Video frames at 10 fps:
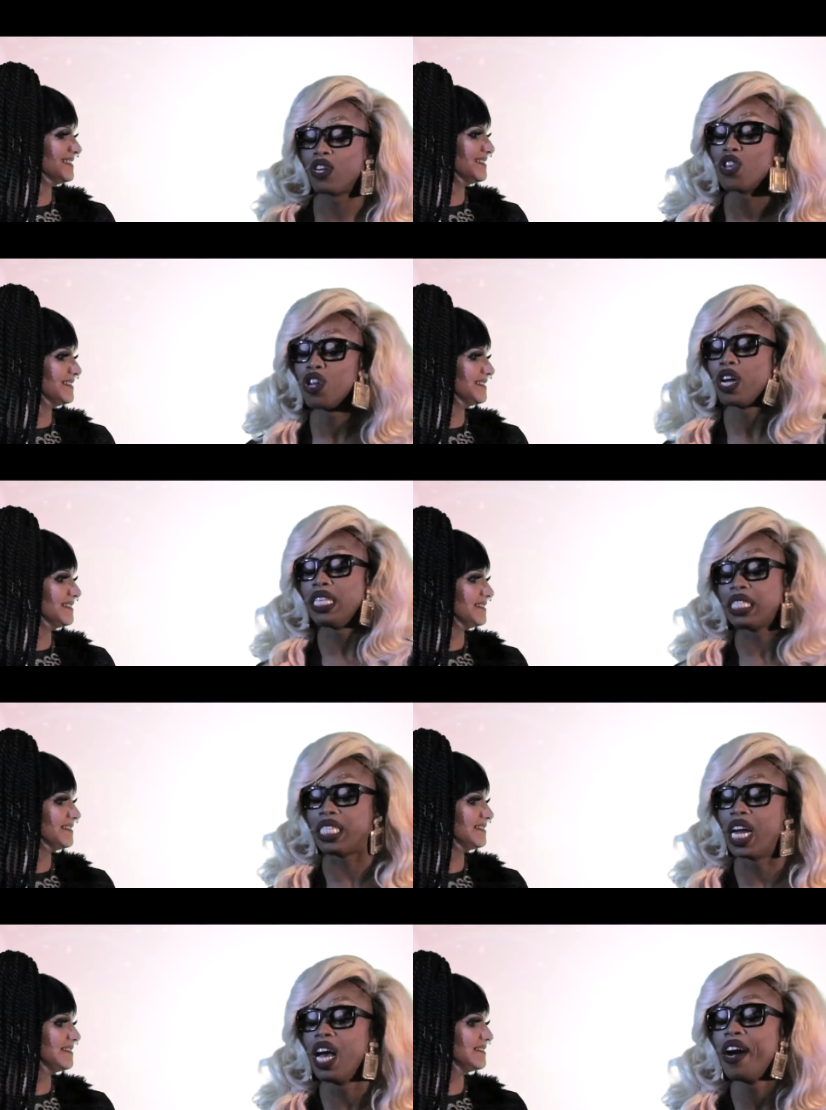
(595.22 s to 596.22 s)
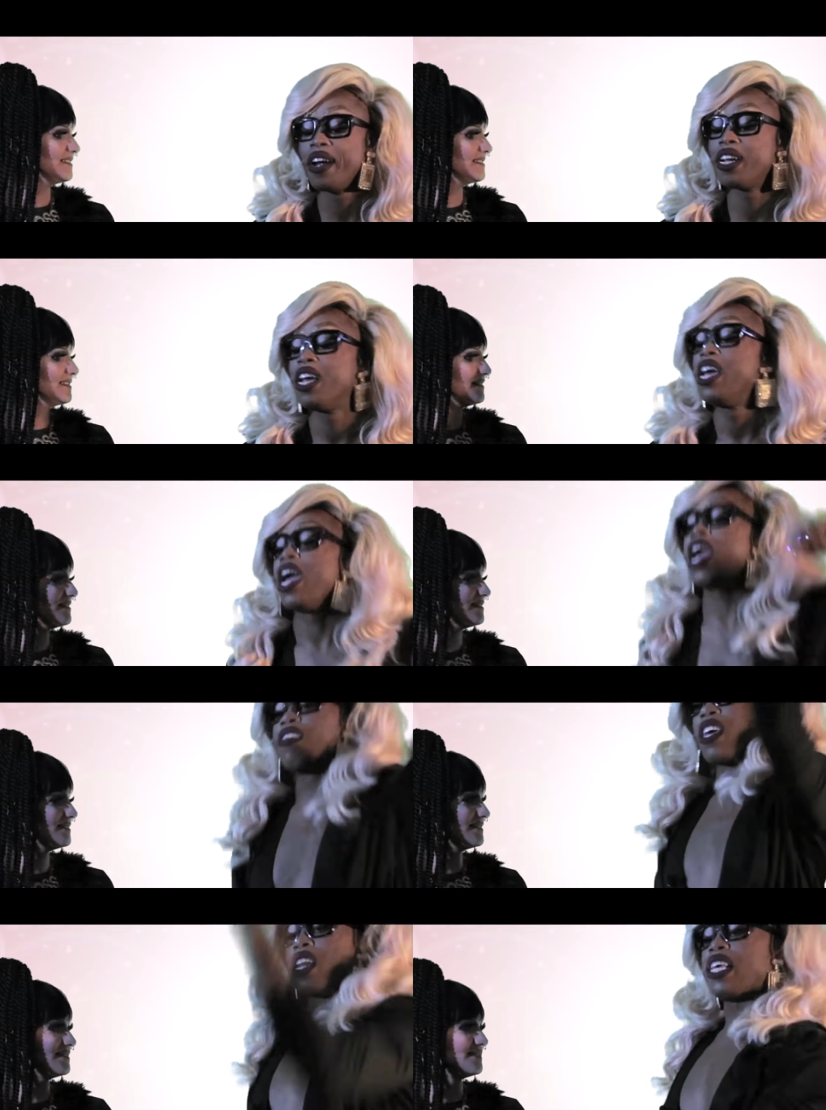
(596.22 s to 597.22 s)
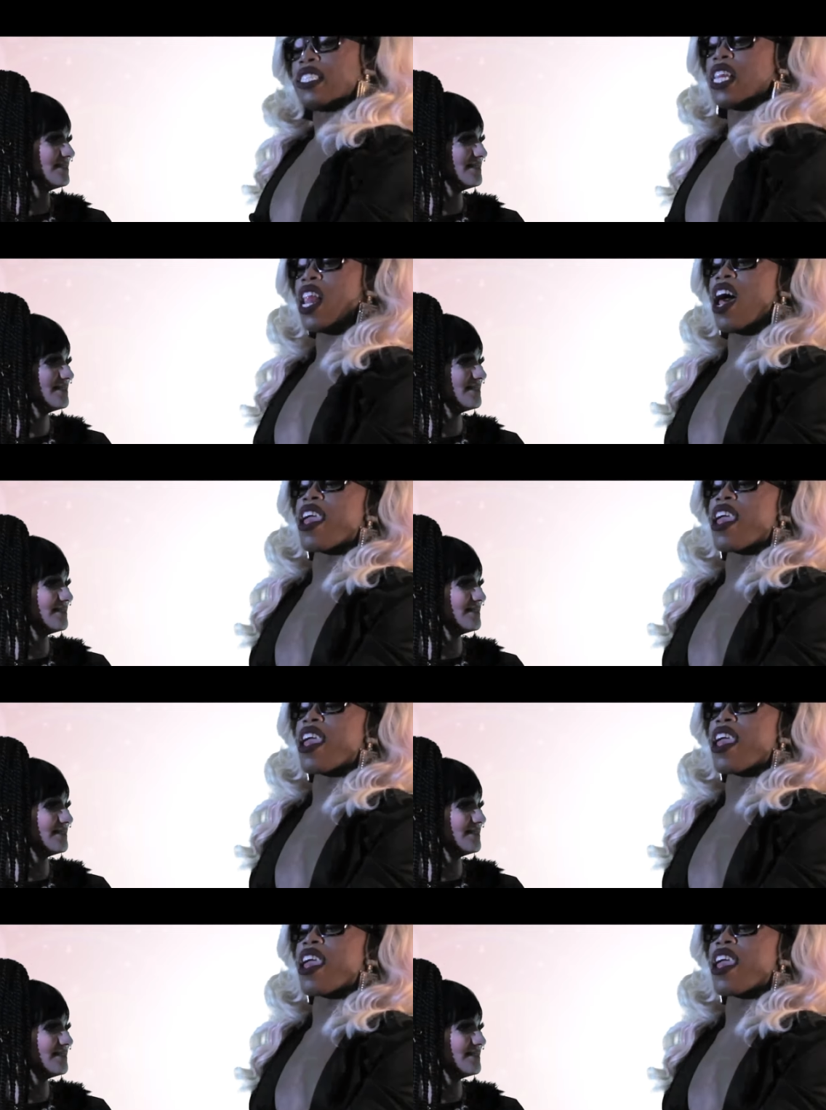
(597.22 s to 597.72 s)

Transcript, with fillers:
Speaker 1: right? So, you know, he's done. And then it's